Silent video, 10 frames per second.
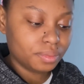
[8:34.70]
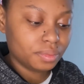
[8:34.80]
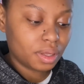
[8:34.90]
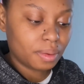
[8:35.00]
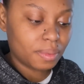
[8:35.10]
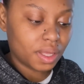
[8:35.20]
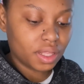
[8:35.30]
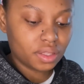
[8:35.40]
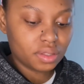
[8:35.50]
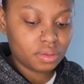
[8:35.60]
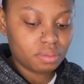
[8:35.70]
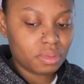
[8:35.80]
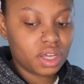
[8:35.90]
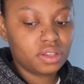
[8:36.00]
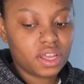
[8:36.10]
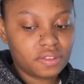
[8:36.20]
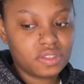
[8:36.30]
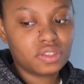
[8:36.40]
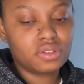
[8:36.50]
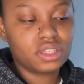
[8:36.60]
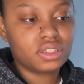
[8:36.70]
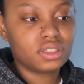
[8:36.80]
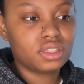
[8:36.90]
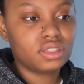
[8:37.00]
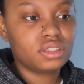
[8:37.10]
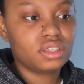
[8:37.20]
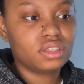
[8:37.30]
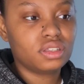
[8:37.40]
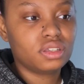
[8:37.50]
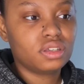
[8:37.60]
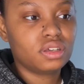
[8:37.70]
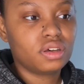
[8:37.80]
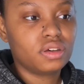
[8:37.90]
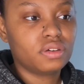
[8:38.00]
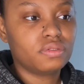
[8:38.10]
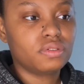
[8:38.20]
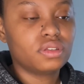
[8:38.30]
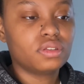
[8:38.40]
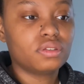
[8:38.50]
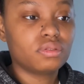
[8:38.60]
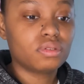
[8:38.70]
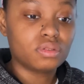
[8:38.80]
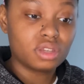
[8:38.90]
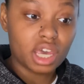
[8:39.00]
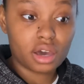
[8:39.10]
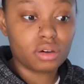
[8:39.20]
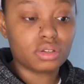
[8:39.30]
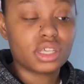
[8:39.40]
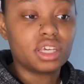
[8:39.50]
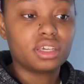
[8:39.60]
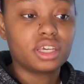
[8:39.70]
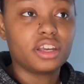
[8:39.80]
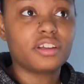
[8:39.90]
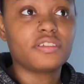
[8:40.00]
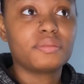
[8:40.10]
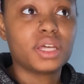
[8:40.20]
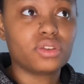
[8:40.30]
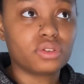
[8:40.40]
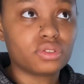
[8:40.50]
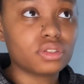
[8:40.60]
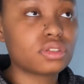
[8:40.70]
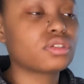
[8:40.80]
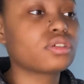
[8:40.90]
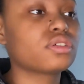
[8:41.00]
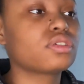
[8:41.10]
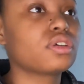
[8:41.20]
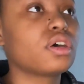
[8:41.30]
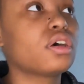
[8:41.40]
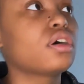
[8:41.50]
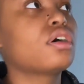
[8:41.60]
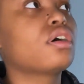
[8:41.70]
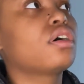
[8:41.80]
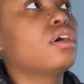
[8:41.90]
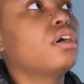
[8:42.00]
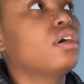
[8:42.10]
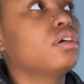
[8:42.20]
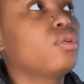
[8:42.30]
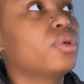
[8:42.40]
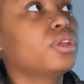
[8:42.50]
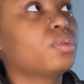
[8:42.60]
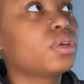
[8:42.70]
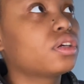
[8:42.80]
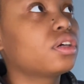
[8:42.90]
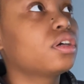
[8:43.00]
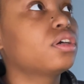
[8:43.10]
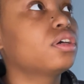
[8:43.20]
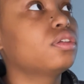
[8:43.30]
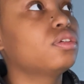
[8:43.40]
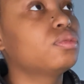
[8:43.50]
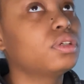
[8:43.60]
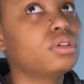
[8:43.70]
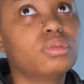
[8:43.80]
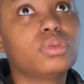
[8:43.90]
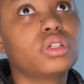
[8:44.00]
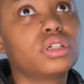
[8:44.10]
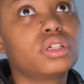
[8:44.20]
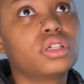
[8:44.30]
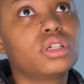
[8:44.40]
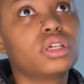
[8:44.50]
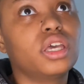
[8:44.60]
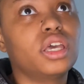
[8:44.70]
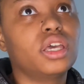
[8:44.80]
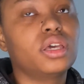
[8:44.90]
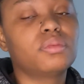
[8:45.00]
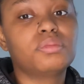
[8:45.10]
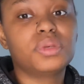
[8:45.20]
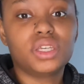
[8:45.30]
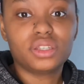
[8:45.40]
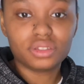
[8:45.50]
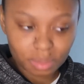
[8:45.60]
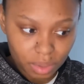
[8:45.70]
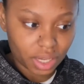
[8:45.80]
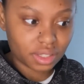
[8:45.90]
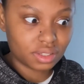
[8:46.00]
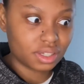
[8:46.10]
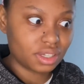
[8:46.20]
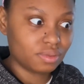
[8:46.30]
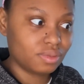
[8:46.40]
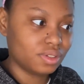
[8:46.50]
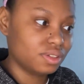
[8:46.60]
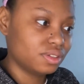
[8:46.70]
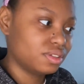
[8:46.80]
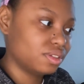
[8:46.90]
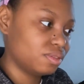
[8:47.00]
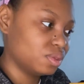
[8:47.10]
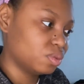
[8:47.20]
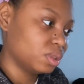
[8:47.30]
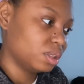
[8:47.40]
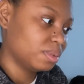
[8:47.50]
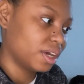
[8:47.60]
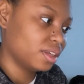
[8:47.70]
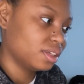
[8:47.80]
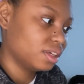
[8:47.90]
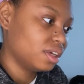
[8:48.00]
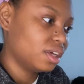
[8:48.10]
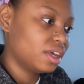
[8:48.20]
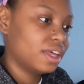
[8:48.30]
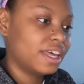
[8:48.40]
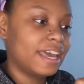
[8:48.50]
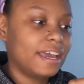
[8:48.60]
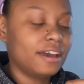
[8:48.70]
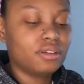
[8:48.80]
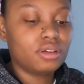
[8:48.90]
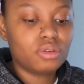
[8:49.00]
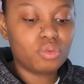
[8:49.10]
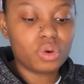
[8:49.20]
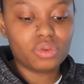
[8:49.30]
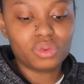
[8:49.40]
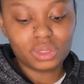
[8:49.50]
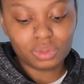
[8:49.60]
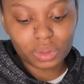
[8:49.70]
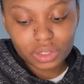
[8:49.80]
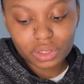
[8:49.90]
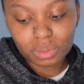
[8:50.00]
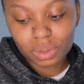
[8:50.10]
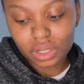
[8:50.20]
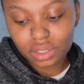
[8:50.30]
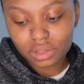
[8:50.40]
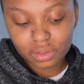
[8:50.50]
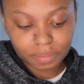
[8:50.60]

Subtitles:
But my life still consisted of now taking care of my little sisters, going to work, doing homework, and being depressed. It was really bad. And what was worse was